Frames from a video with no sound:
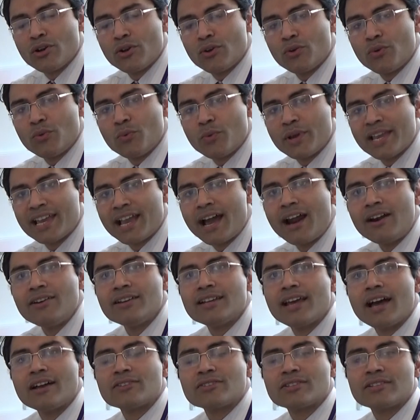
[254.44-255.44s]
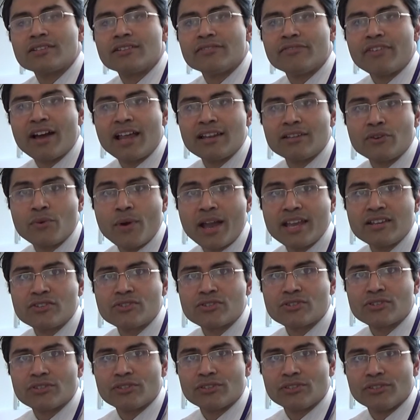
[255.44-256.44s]
We carried out an
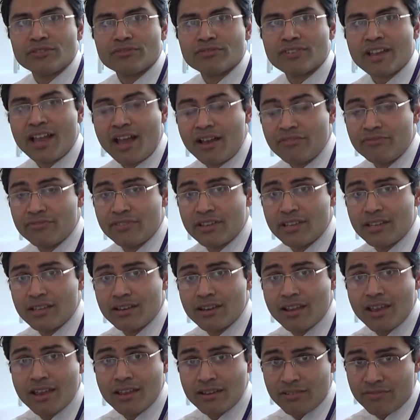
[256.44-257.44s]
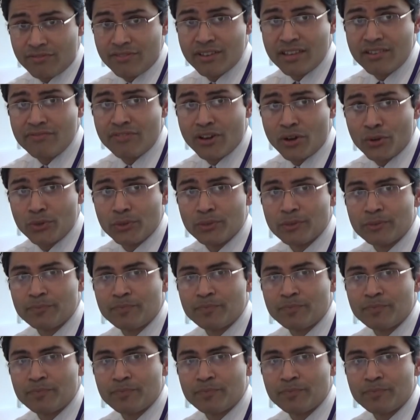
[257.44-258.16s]
evaluation of caffeine in vivo.